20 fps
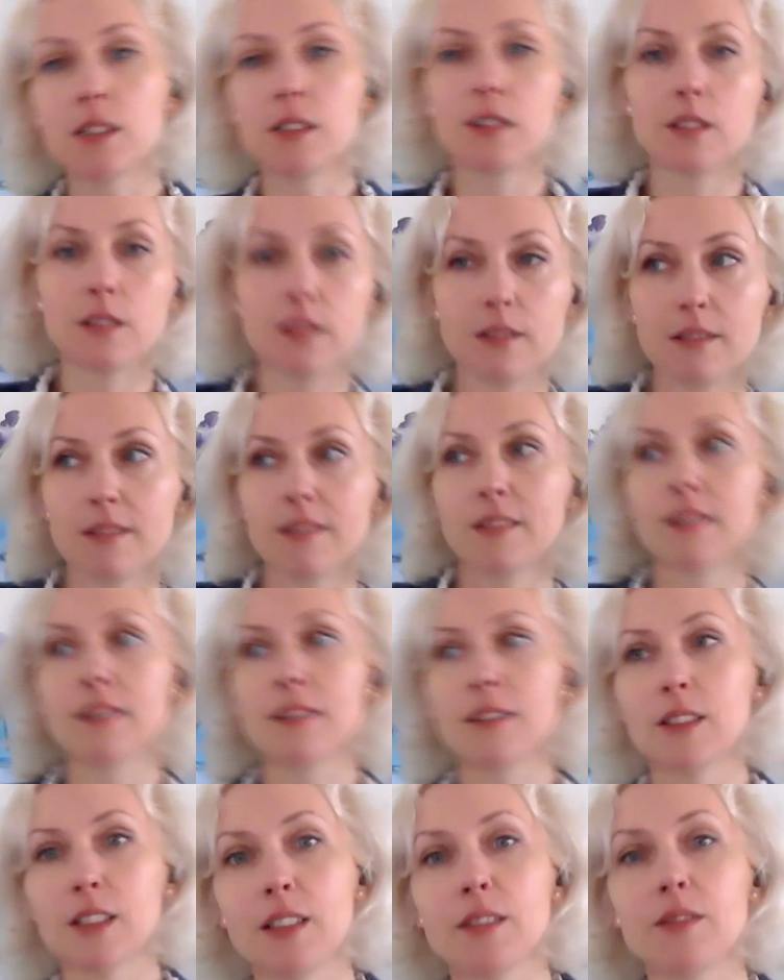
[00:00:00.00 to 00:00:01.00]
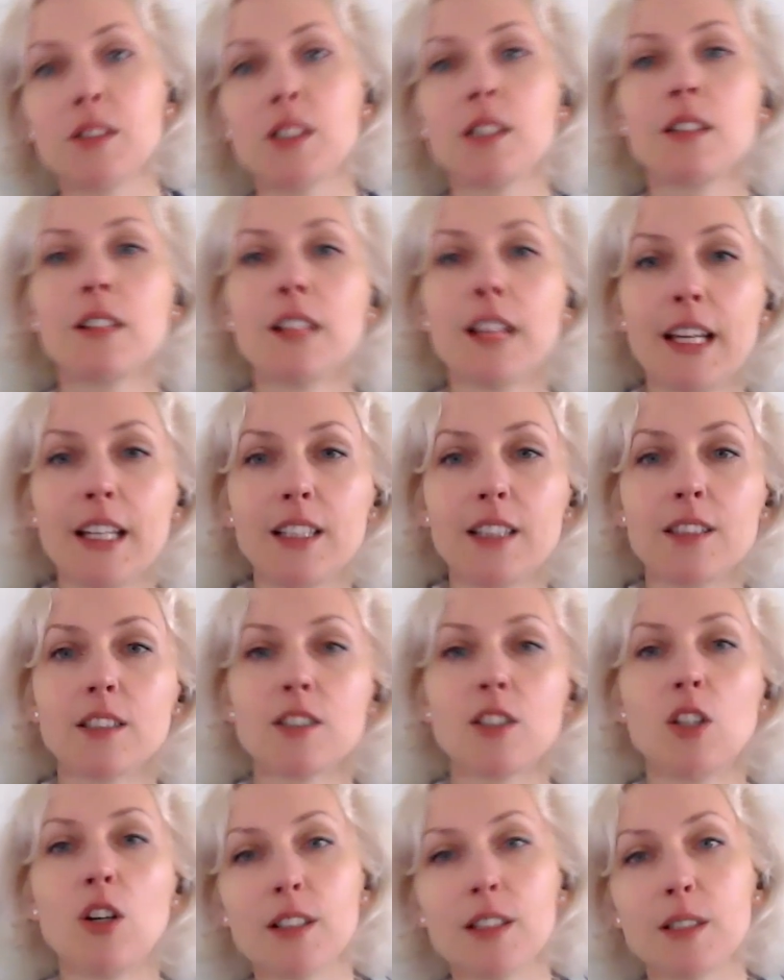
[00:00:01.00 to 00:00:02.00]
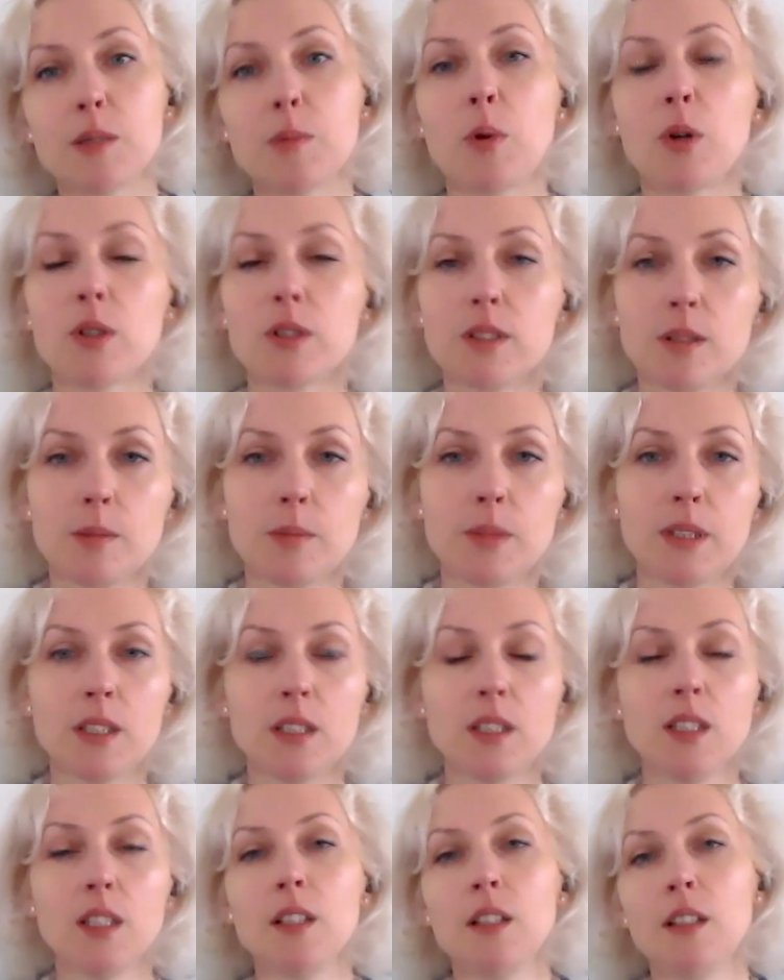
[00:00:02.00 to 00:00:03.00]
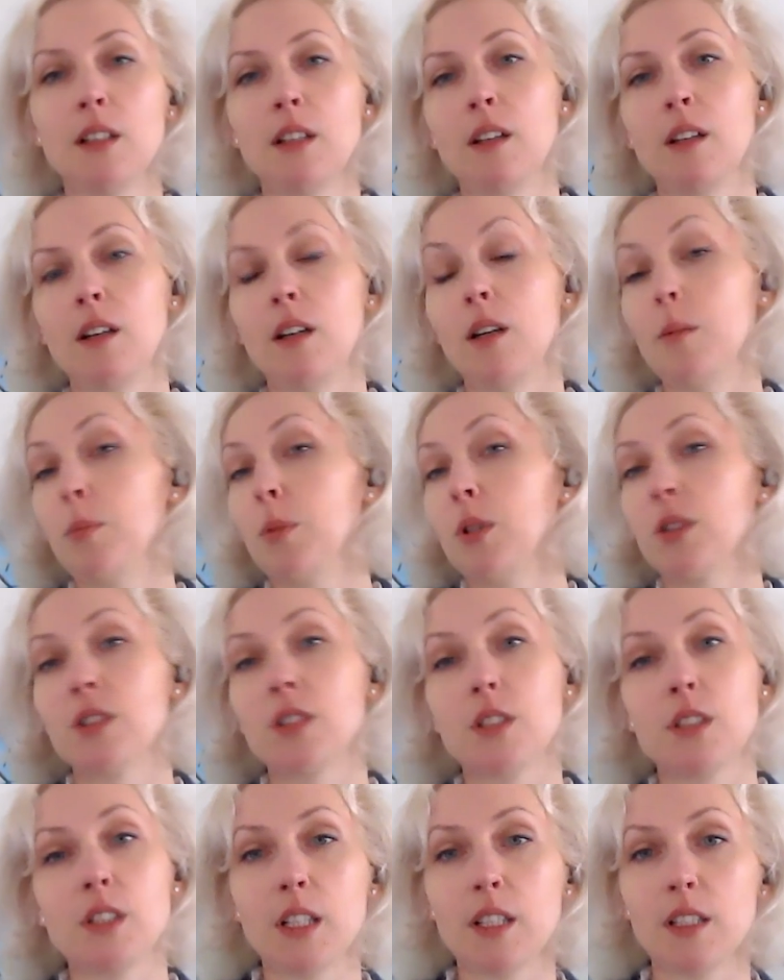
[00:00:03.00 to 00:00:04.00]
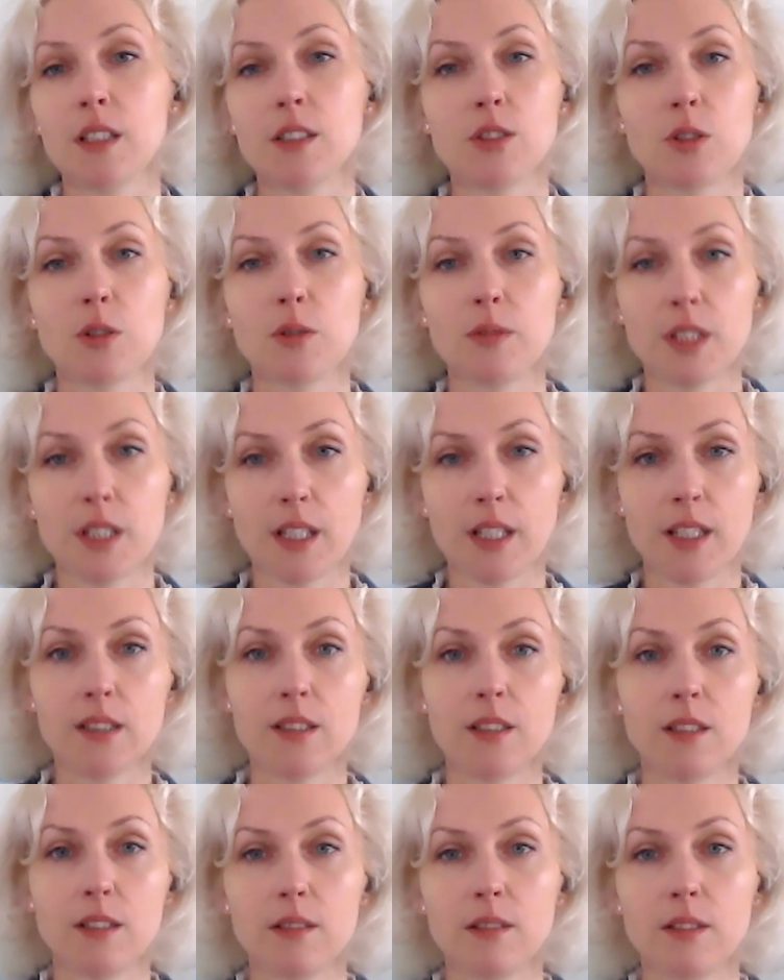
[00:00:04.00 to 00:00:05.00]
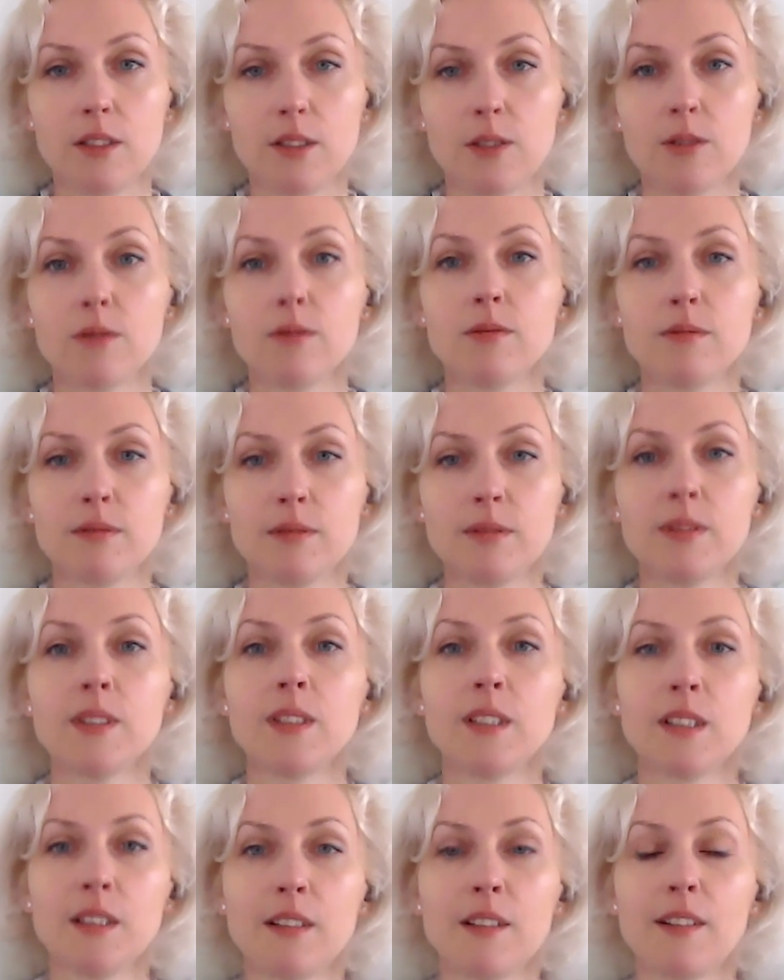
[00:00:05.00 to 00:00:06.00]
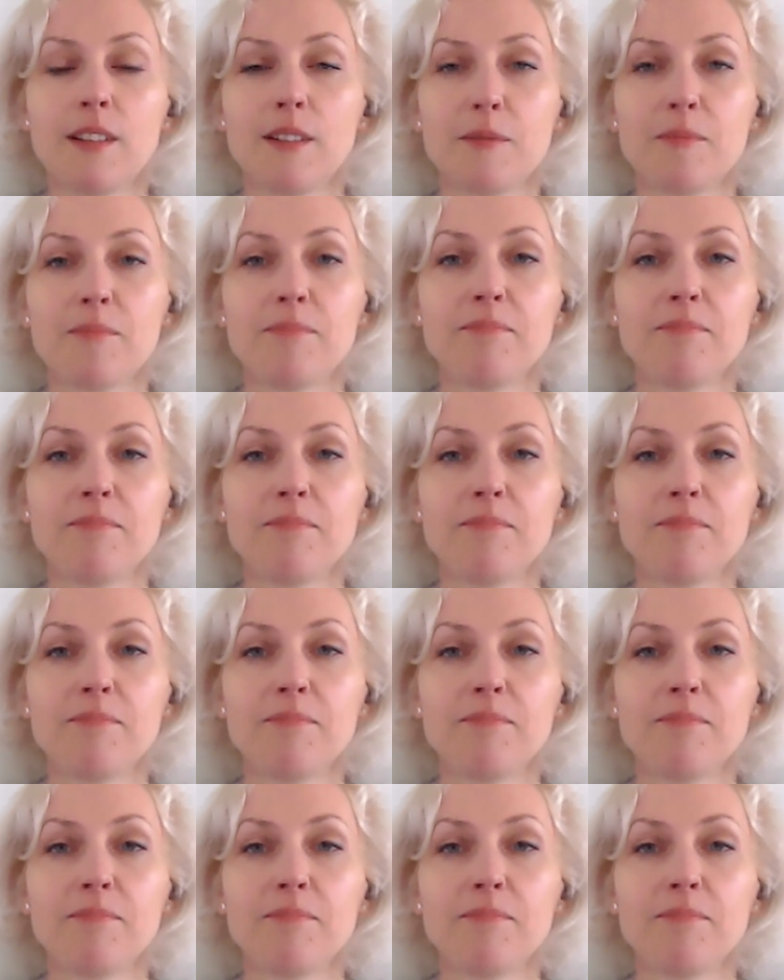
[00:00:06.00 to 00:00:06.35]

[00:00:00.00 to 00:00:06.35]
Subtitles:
You kind of delay it as long as possible, plus tickets overhead, and yeah.